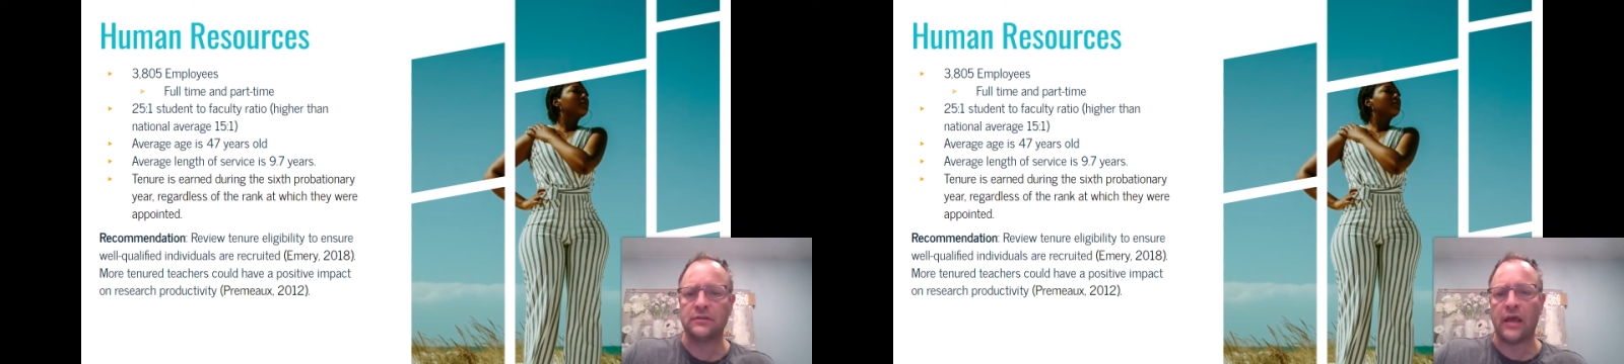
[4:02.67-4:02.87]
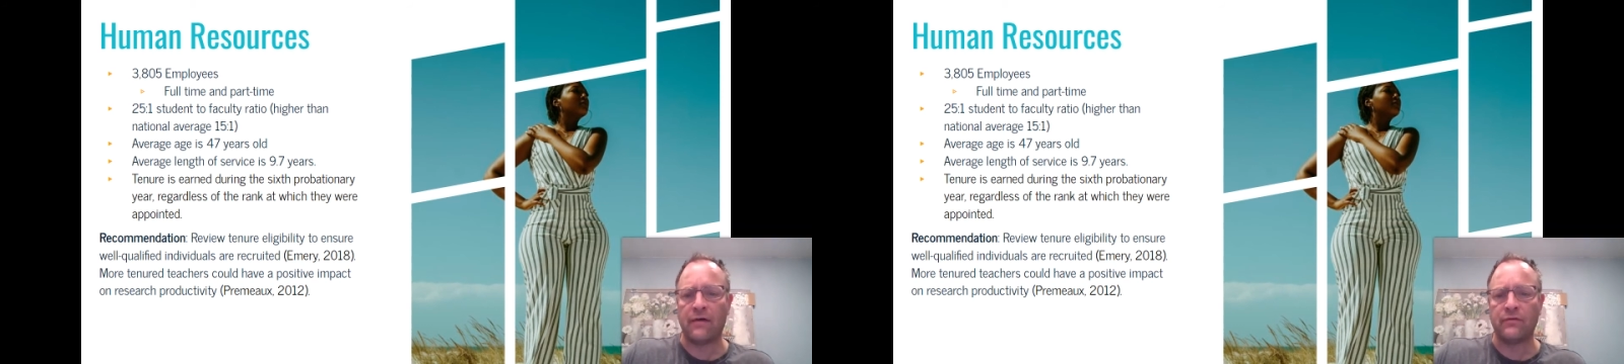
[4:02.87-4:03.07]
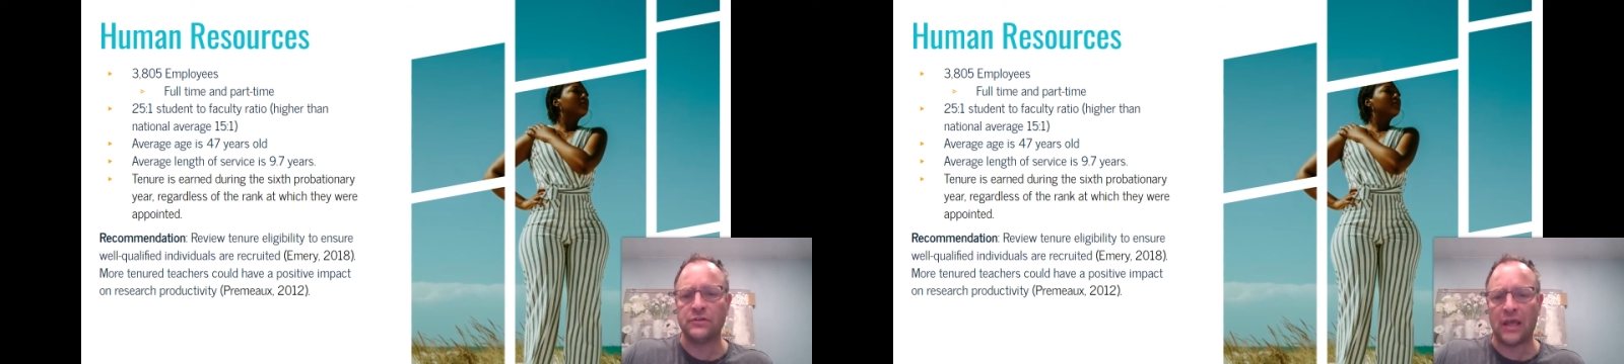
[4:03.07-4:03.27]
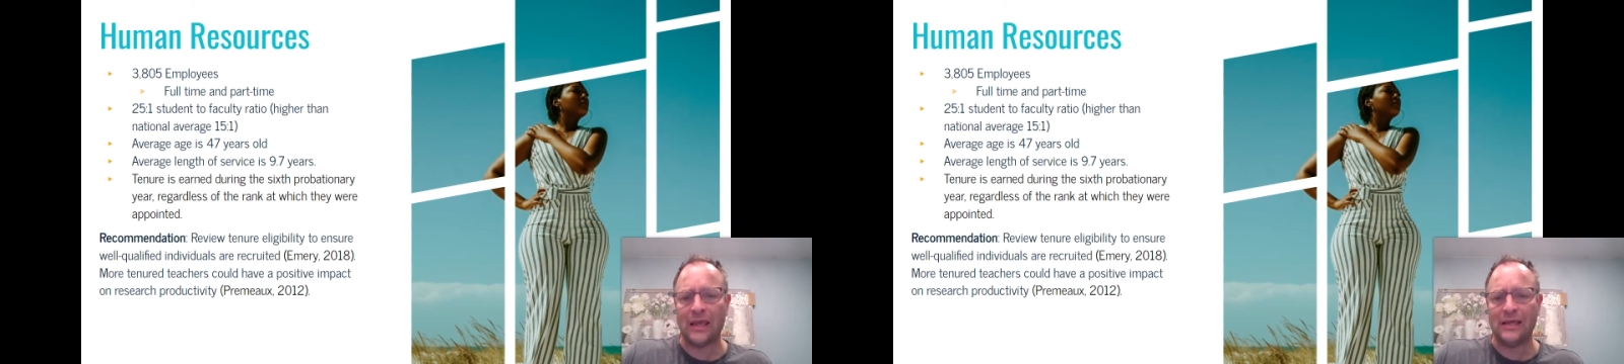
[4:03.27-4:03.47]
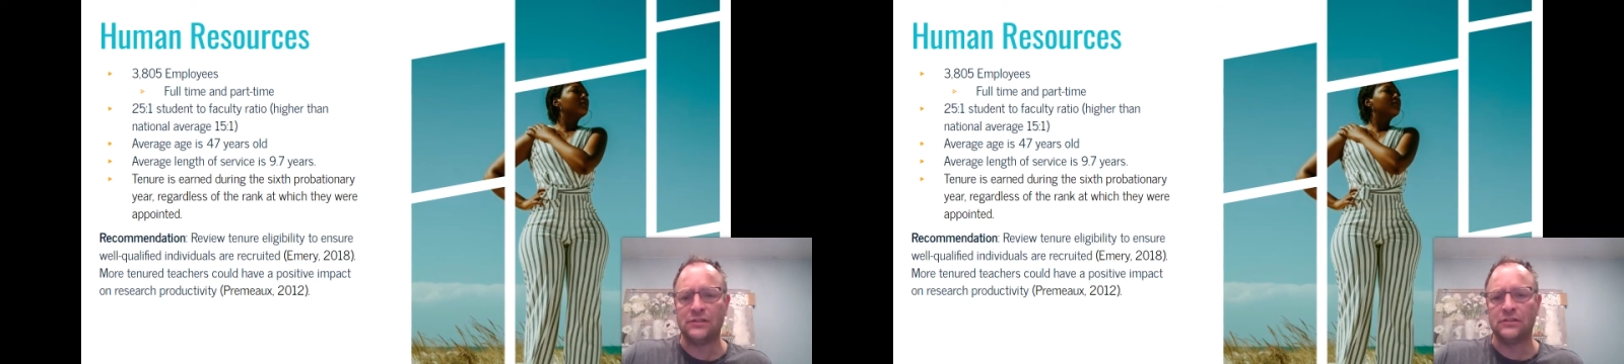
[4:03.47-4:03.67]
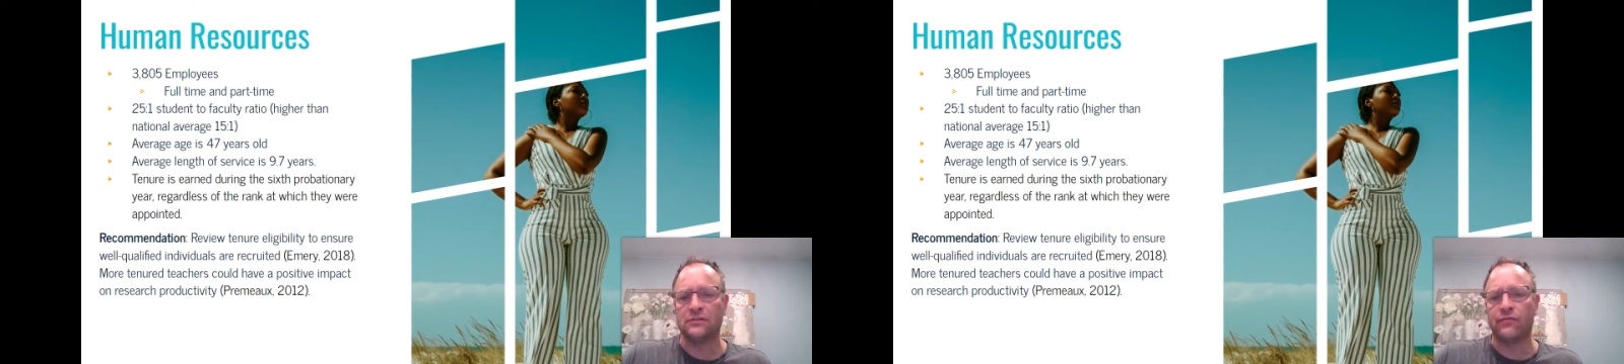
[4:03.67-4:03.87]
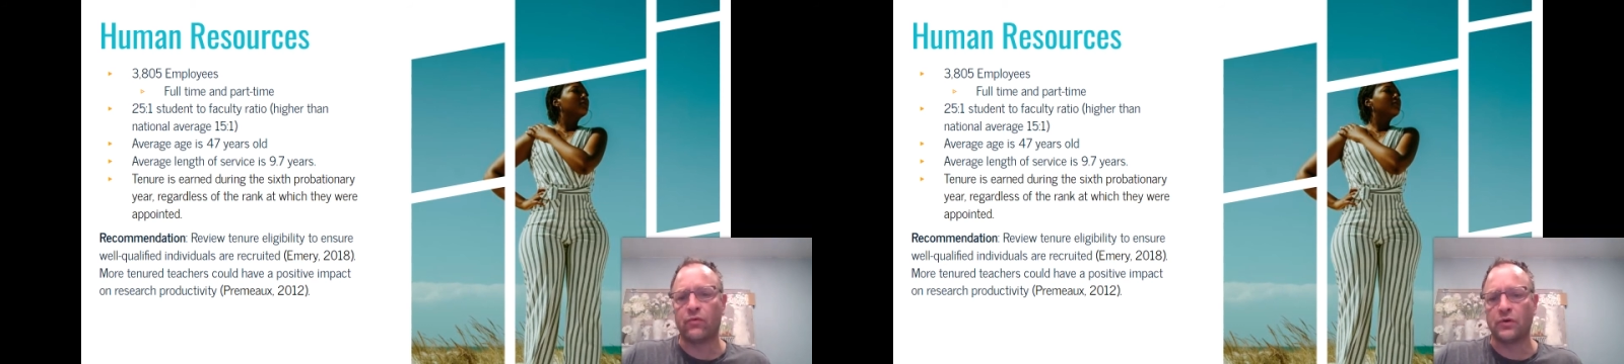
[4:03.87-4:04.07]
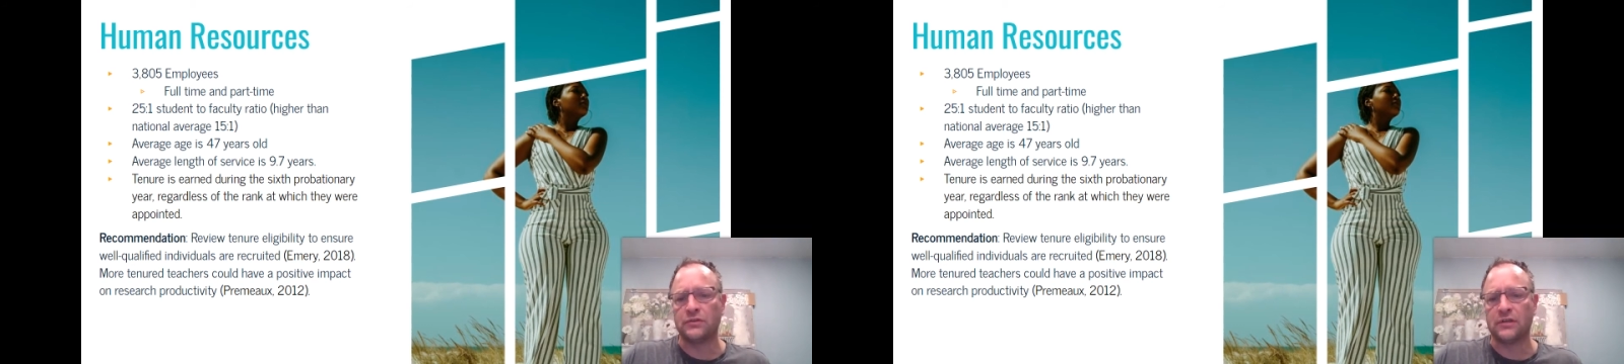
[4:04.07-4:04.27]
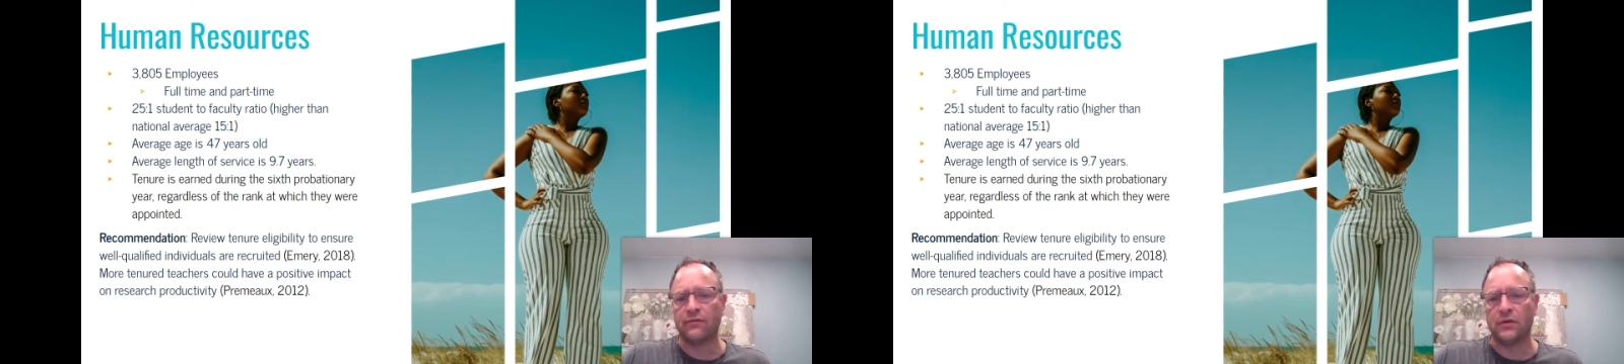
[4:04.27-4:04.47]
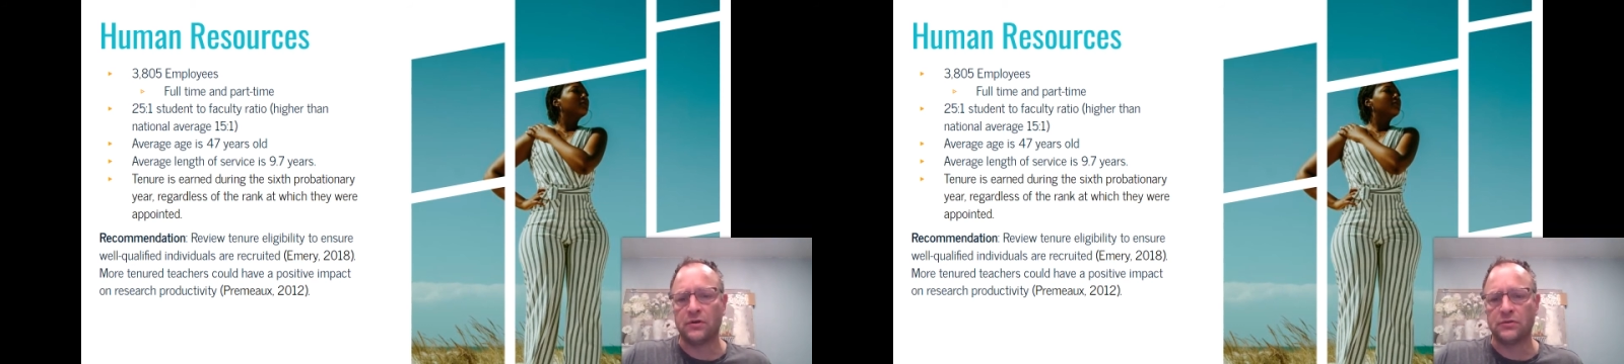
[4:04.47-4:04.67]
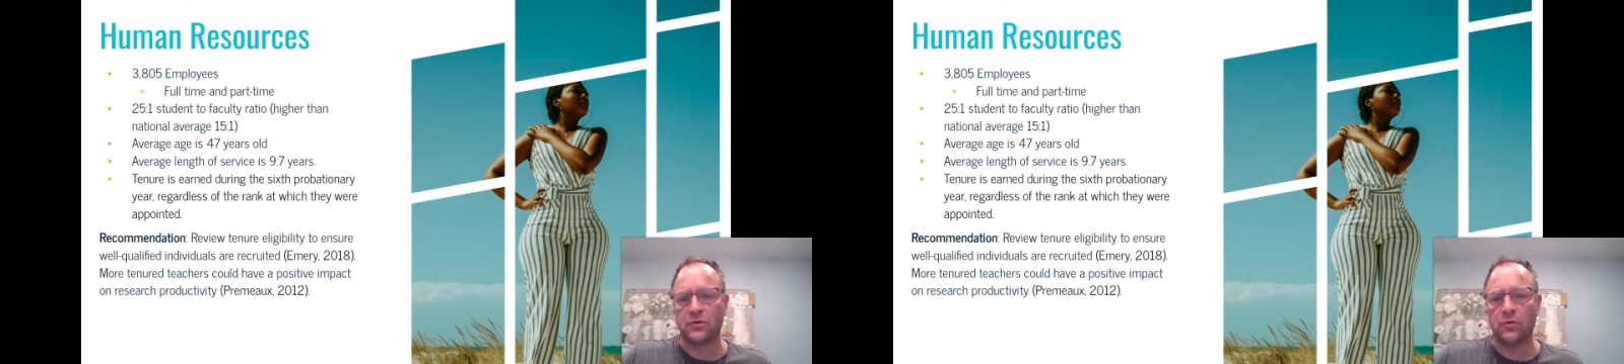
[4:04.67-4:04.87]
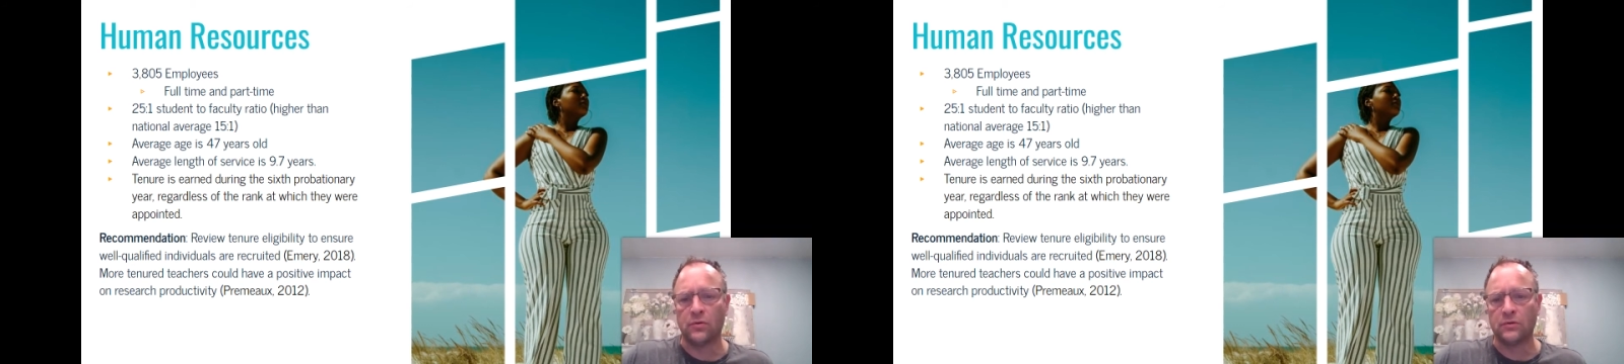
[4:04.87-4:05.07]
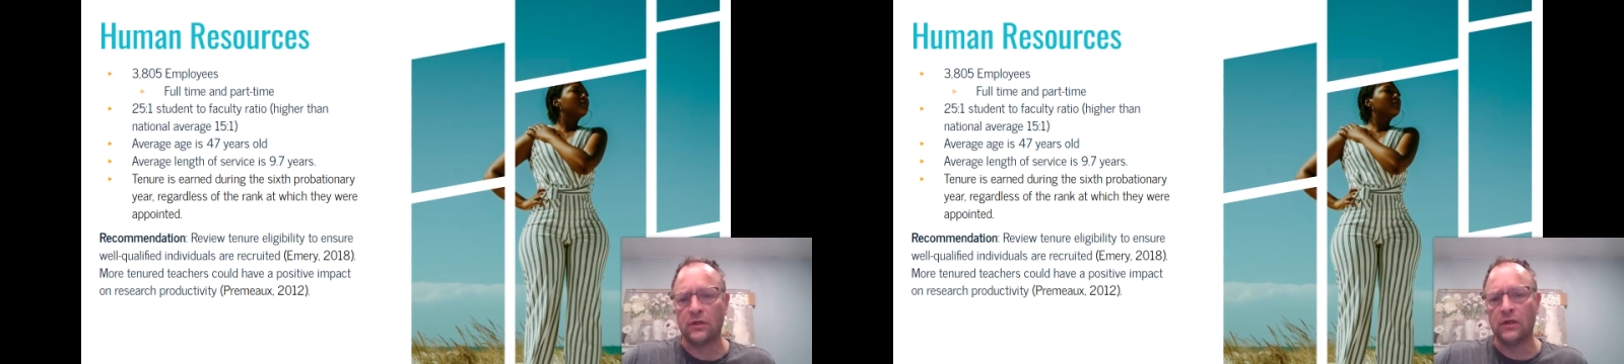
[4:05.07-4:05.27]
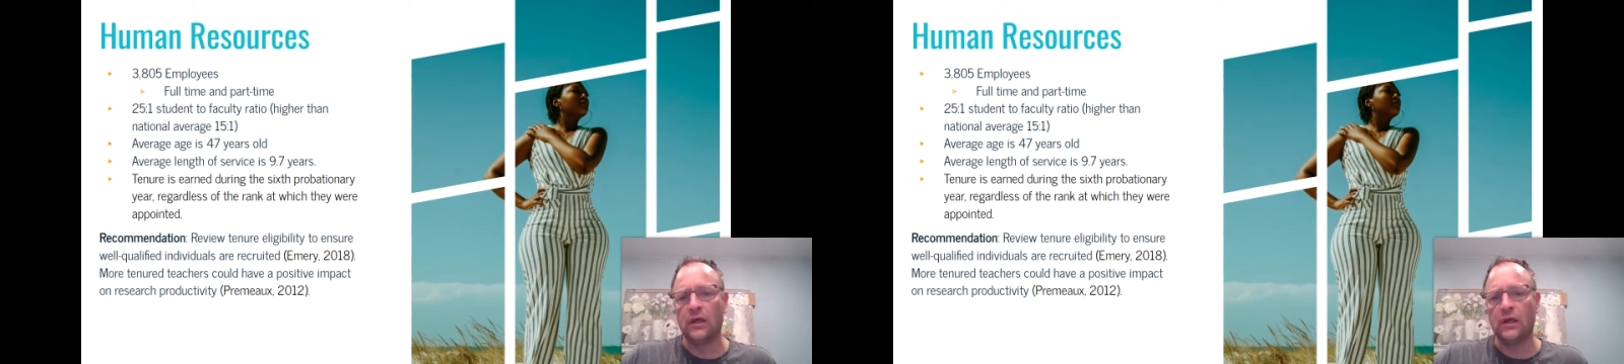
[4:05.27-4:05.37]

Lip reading: The average age is 47 years old,